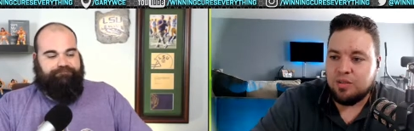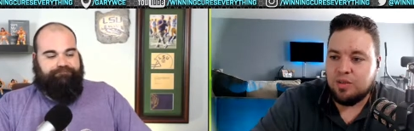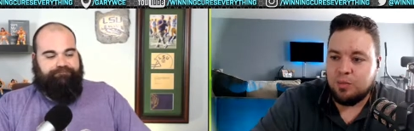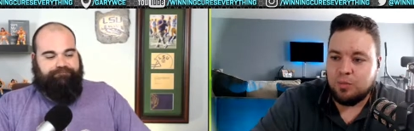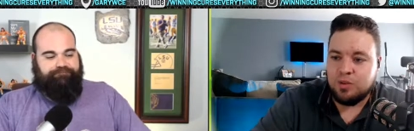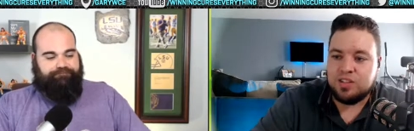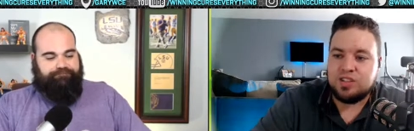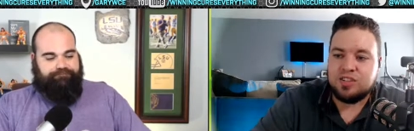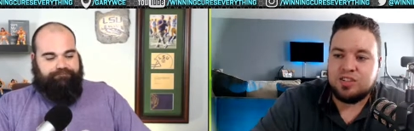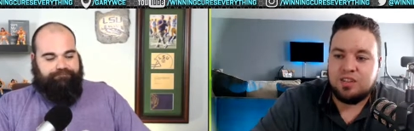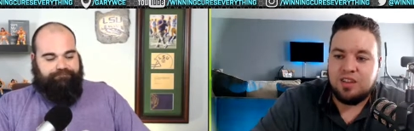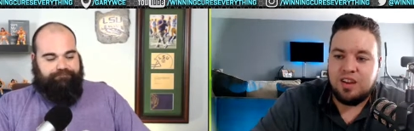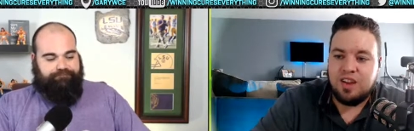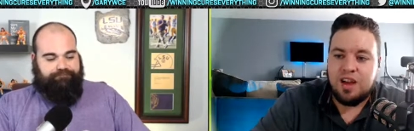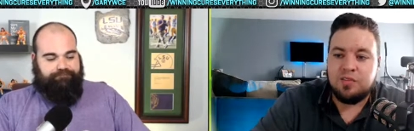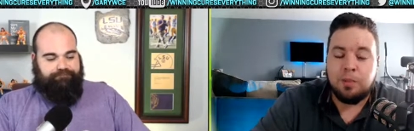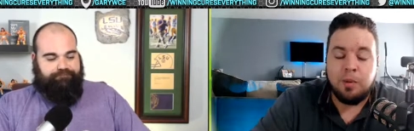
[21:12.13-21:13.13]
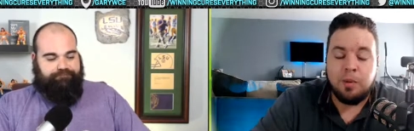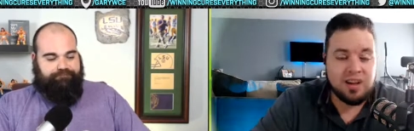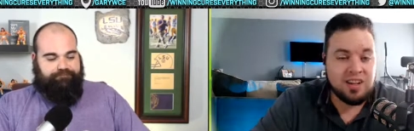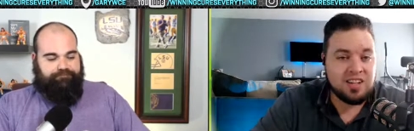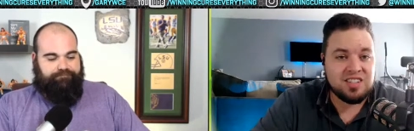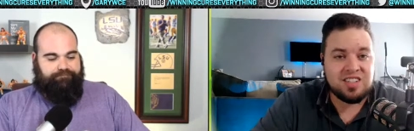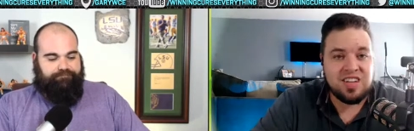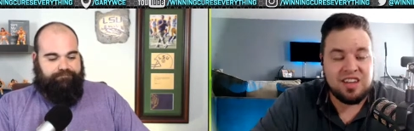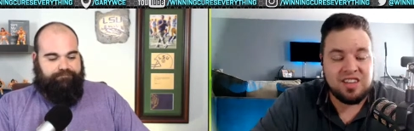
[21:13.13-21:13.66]
Speaker 1: which everybody has
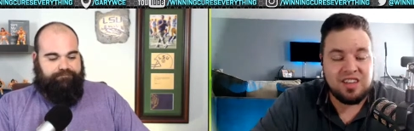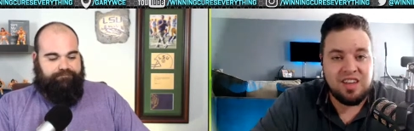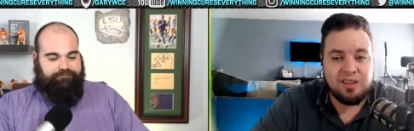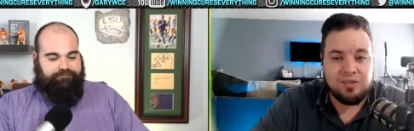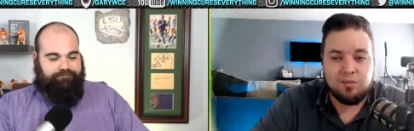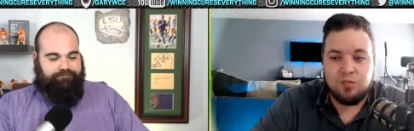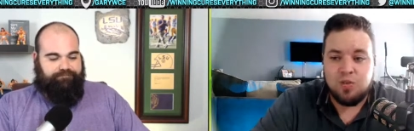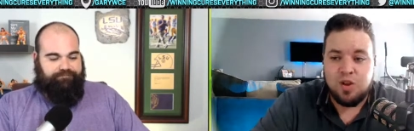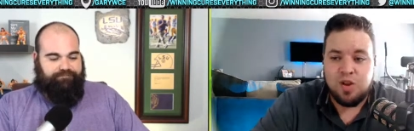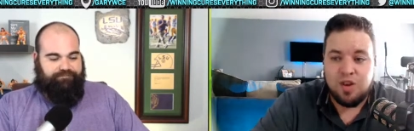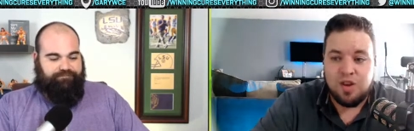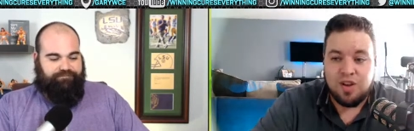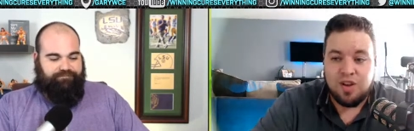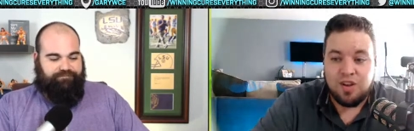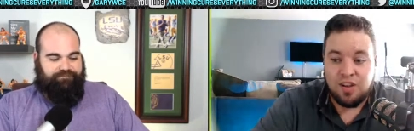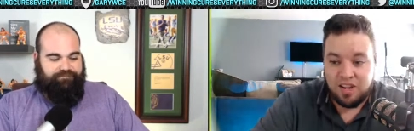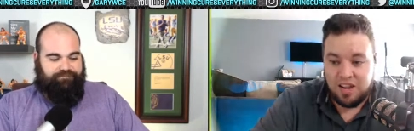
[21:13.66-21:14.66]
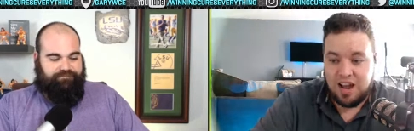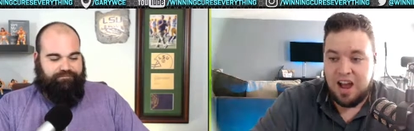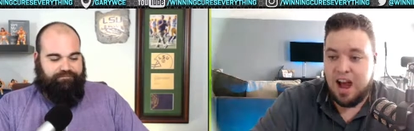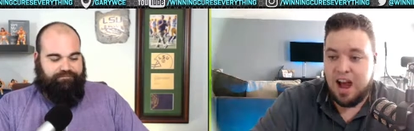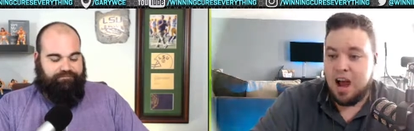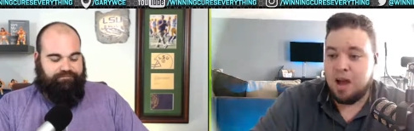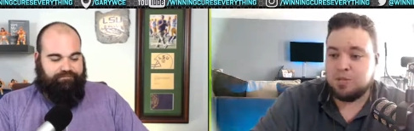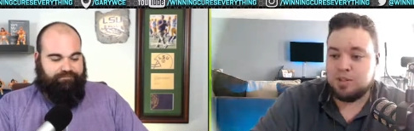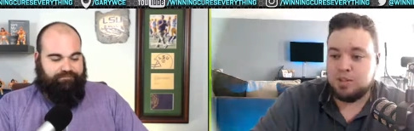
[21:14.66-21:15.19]
said that, like,
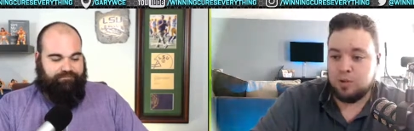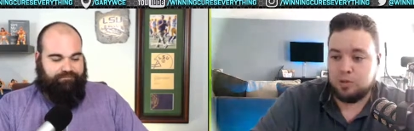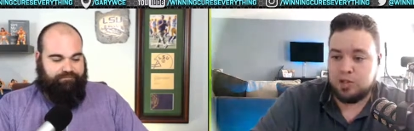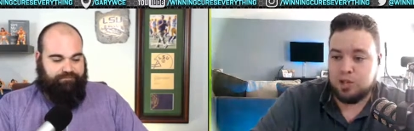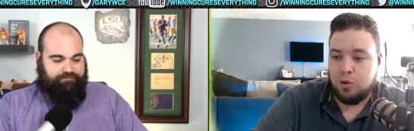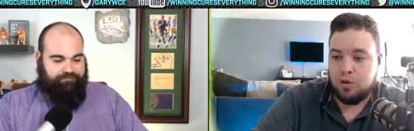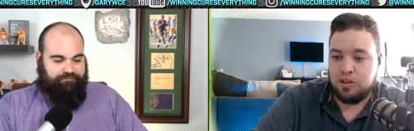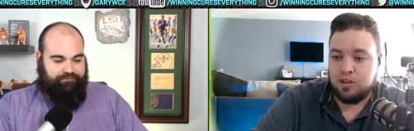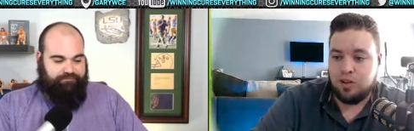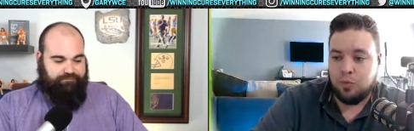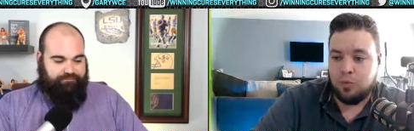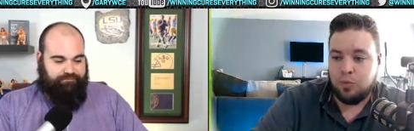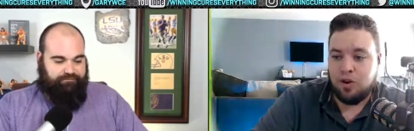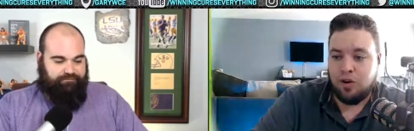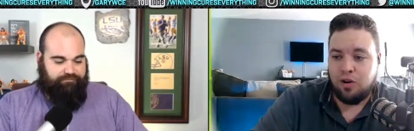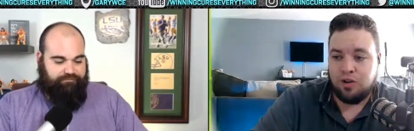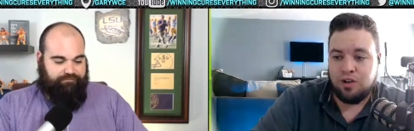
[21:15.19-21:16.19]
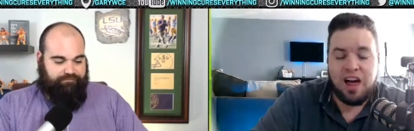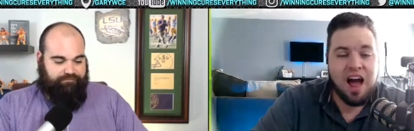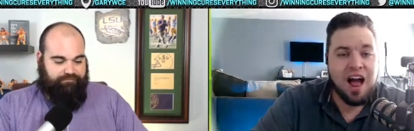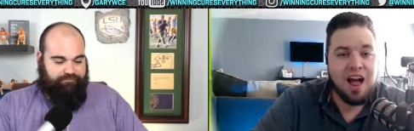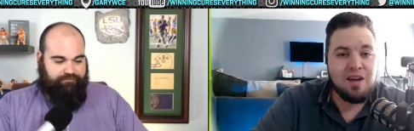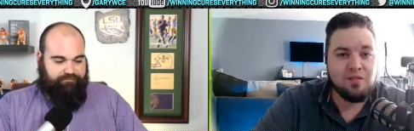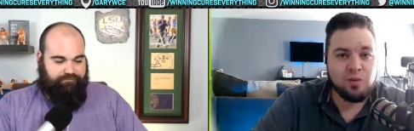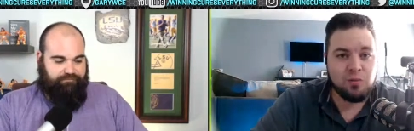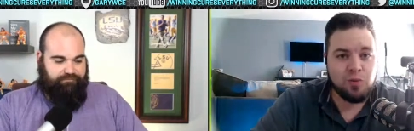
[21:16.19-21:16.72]
I'm still showing that we are
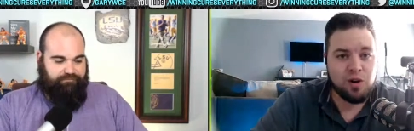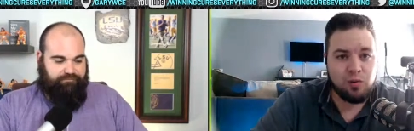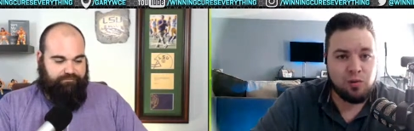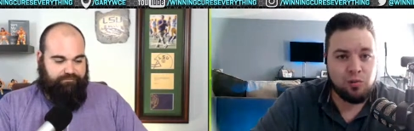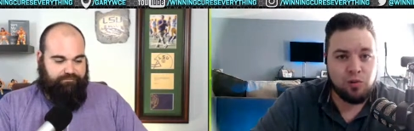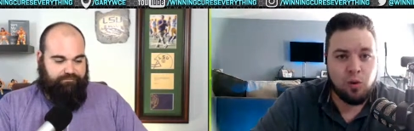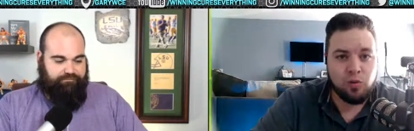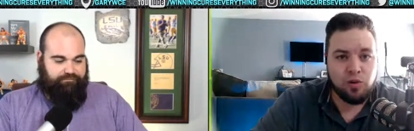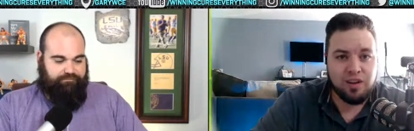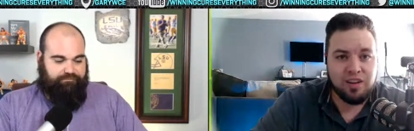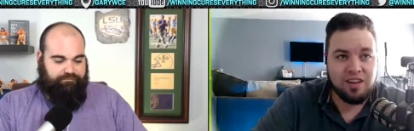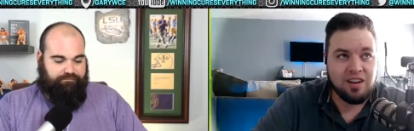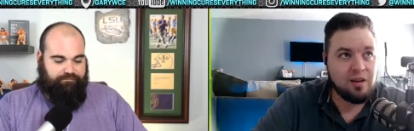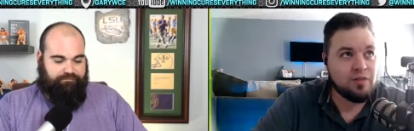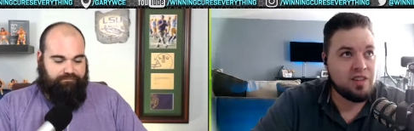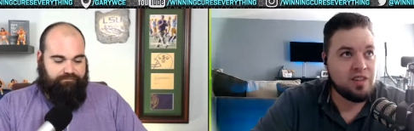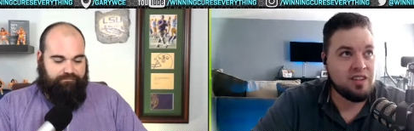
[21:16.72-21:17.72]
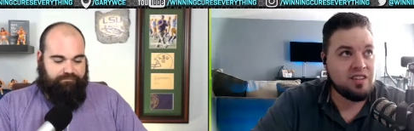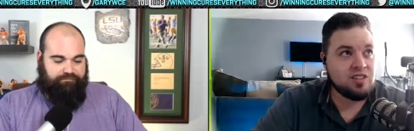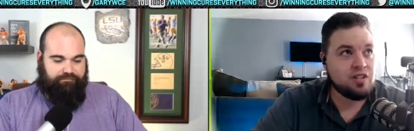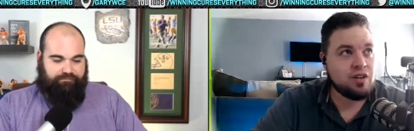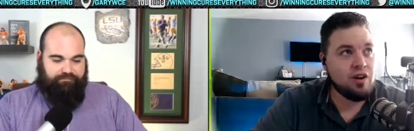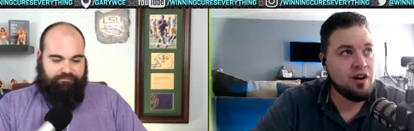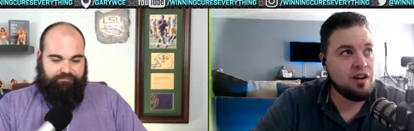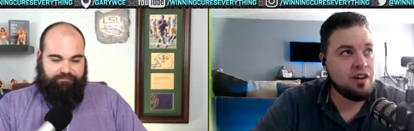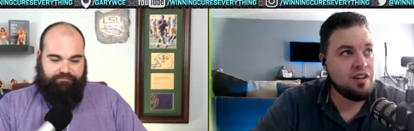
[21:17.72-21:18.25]
live and we are rolling and everything is
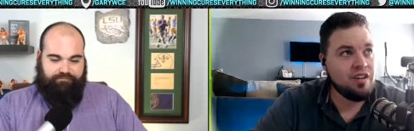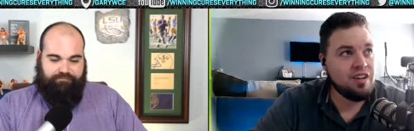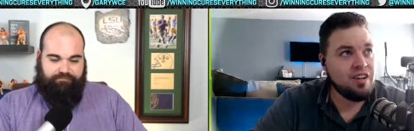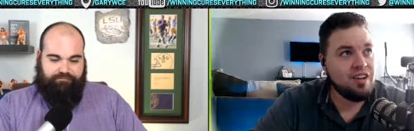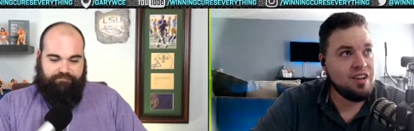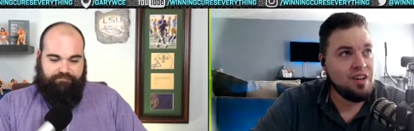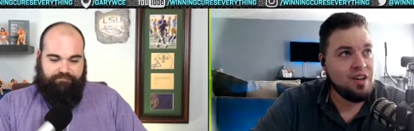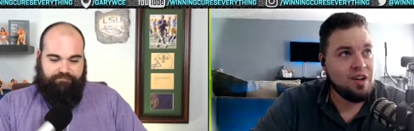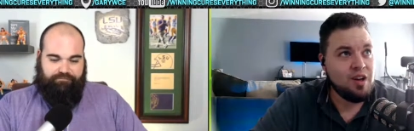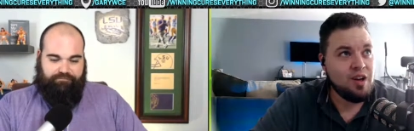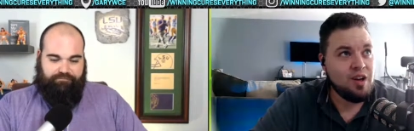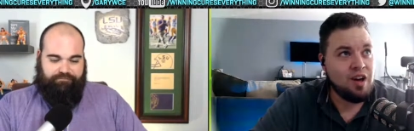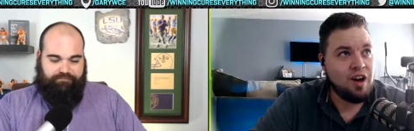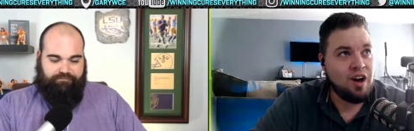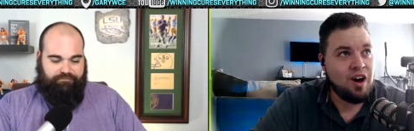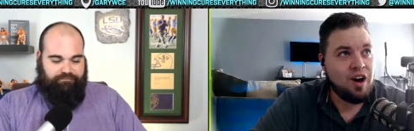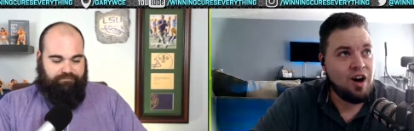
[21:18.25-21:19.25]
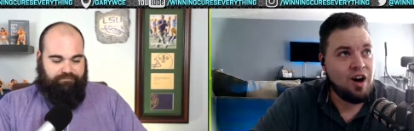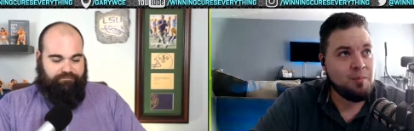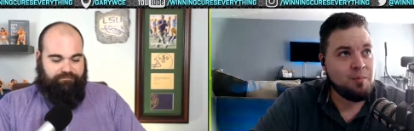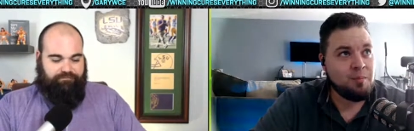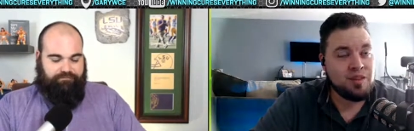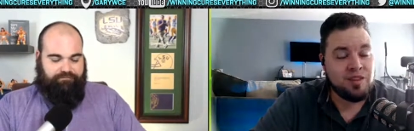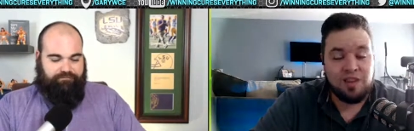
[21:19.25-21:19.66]
good, but